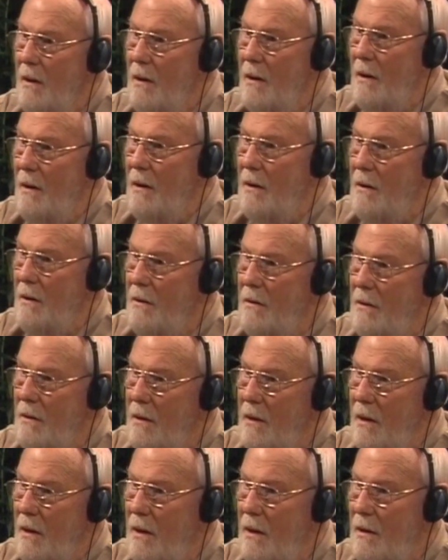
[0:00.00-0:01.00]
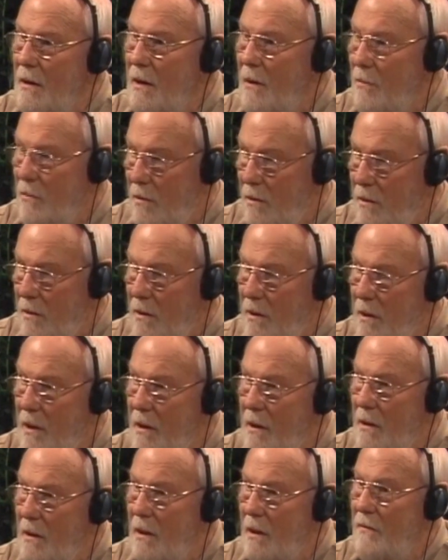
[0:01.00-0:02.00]
And they
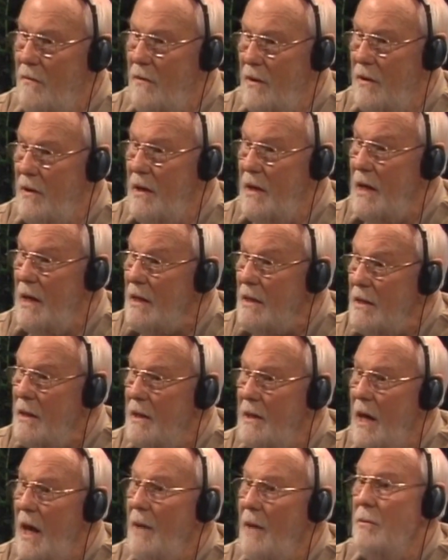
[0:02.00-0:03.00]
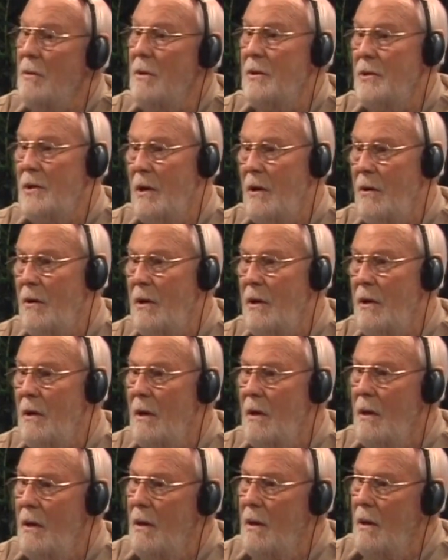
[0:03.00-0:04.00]
lived in the Indianapolis area,
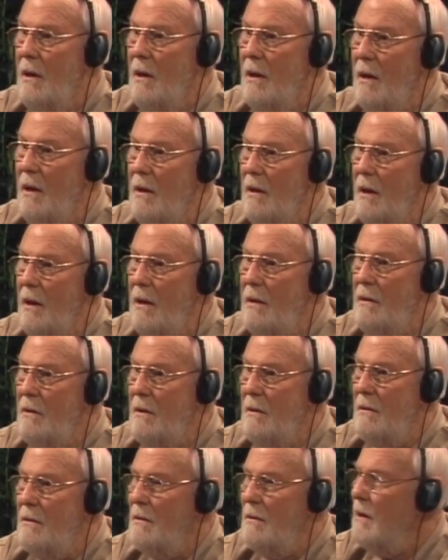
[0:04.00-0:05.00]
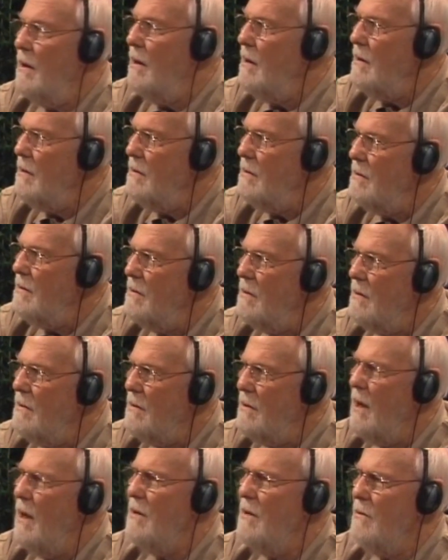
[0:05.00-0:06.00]
and they're
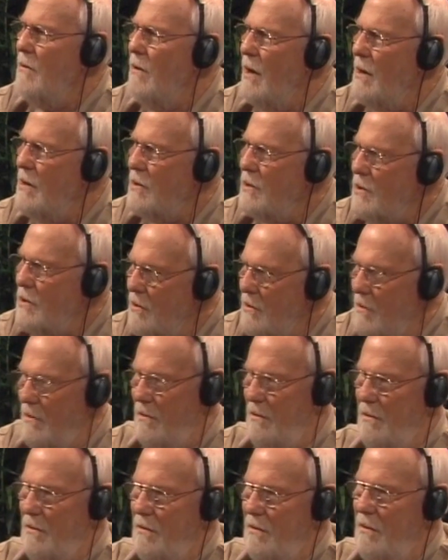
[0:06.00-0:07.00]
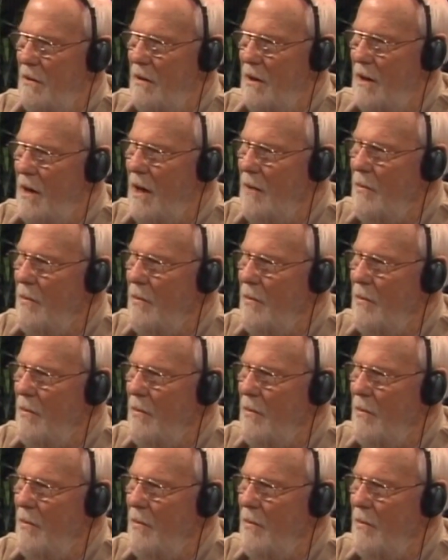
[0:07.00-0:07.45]
not quite sure that I